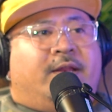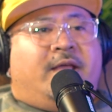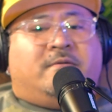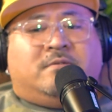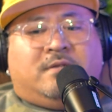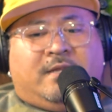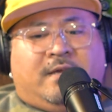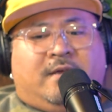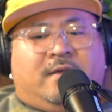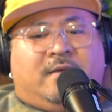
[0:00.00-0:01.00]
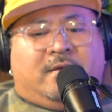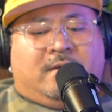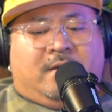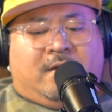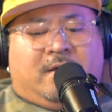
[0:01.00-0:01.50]
elderly
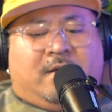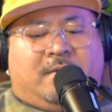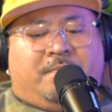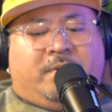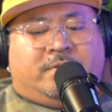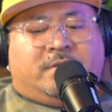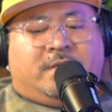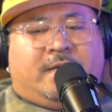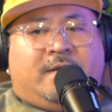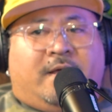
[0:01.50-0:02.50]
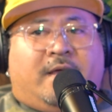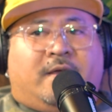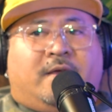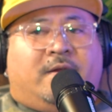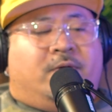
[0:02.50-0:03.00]
person
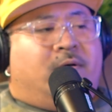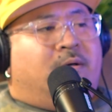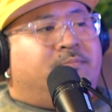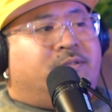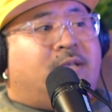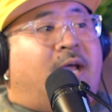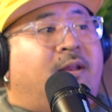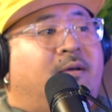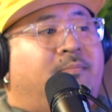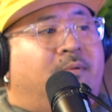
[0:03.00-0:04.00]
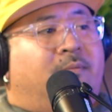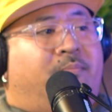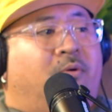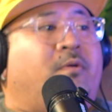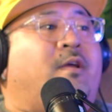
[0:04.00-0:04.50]
can sign up a
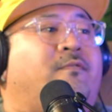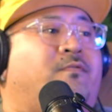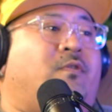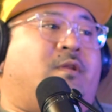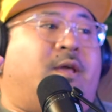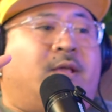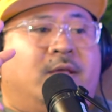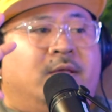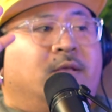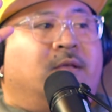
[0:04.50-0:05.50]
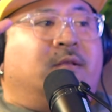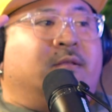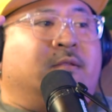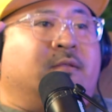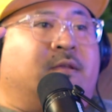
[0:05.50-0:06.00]
program for like
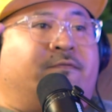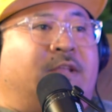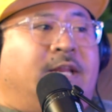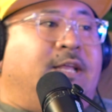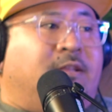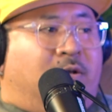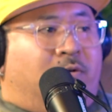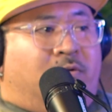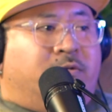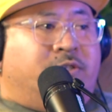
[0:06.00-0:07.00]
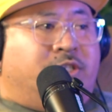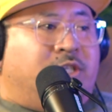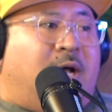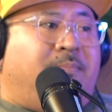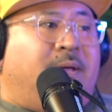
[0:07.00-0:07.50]
if they need to go grocery
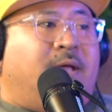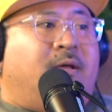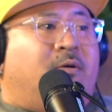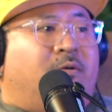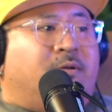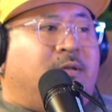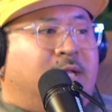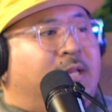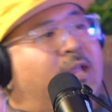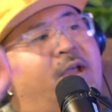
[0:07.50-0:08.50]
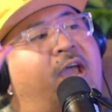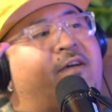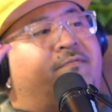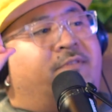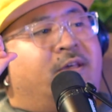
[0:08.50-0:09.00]
shopping and they
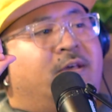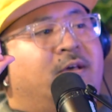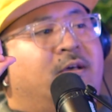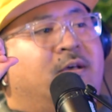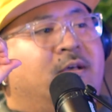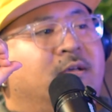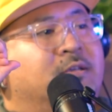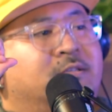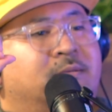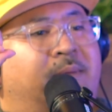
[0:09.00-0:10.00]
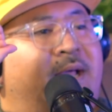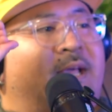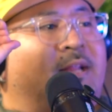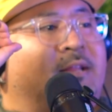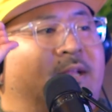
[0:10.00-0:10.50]
have like somebody
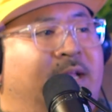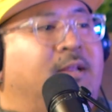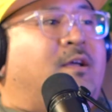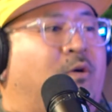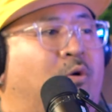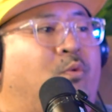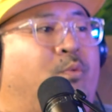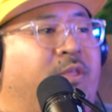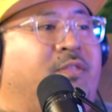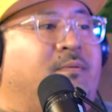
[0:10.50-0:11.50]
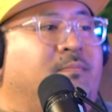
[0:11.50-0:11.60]
can go with them.